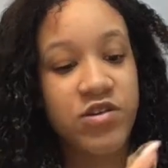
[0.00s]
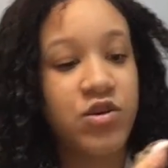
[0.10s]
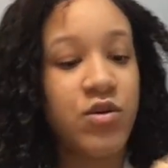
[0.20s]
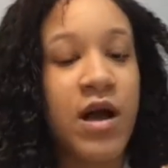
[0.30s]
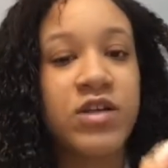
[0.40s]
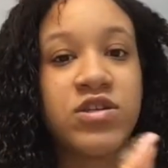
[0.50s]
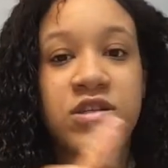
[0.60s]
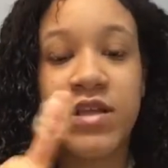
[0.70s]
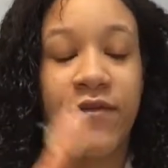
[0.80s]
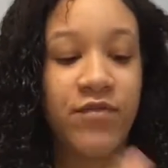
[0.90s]
So I
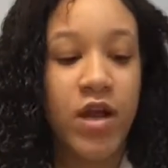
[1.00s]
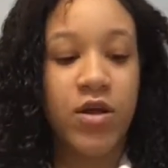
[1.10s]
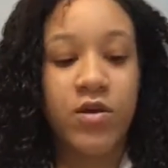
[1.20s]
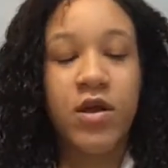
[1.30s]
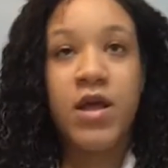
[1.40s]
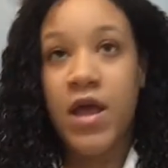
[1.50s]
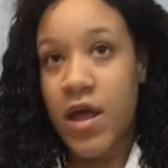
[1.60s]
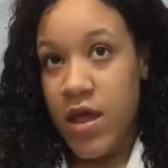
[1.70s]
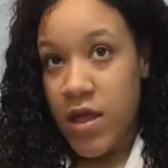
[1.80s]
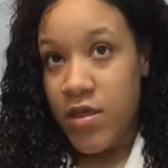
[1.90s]
just left out
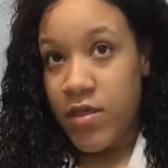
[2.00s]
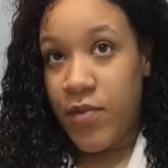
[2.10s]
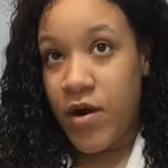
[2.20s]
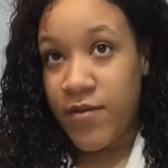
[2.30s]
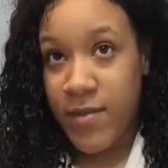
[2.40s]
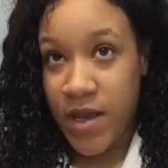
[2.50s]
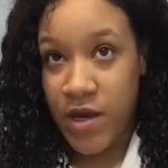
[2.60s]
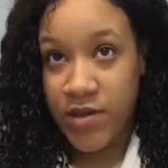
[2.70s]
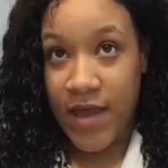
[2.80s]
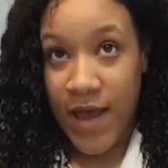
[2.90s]
the part of my
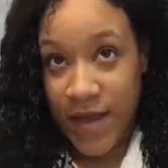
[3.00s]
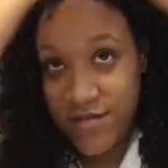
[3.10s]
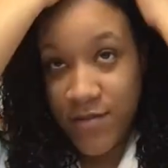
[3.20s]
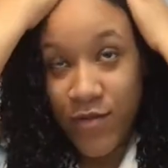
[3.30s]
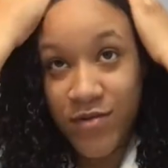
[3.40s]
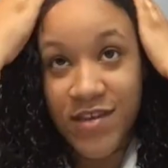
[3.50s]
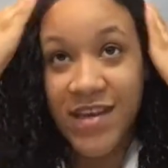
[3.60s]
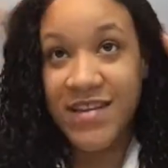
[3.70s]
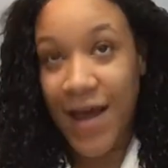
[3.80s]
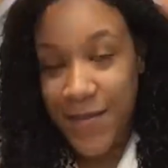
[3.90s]
hair that has the most
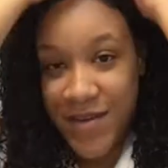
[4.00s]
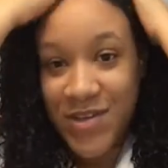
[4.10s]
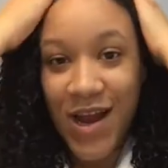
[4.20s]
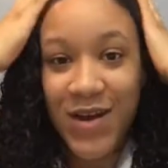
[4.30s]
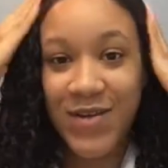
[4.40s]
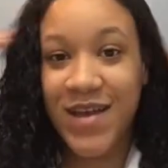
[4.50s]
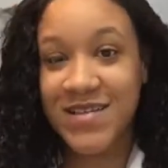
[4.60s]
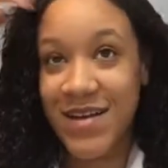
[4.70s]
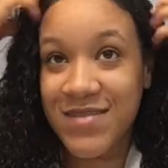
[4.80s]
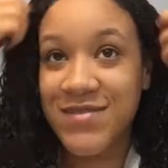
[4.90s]
heat damage. I know that
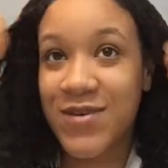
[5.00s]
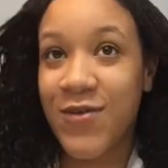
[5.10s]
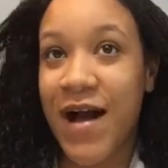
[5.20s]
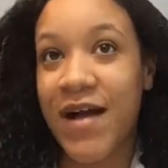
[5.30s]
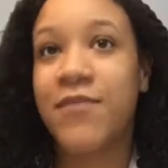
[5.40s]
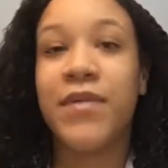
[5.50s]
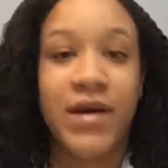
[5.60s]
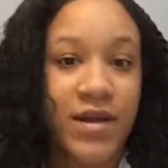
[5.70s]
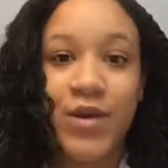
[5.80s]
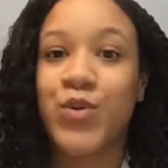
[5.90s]
sounds so whack,
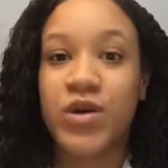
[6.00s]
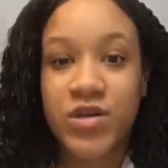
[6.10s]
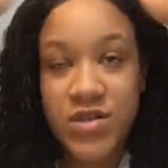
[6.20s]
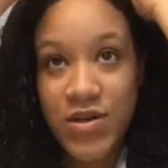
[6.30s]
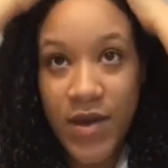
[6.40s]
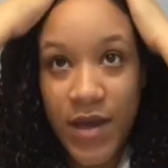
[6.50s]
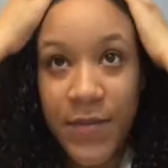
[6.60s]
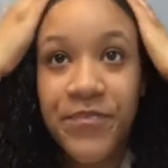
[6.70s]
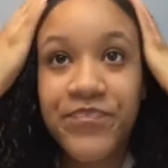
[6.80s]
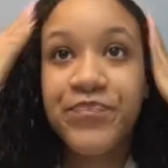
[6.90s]
but it works, okay?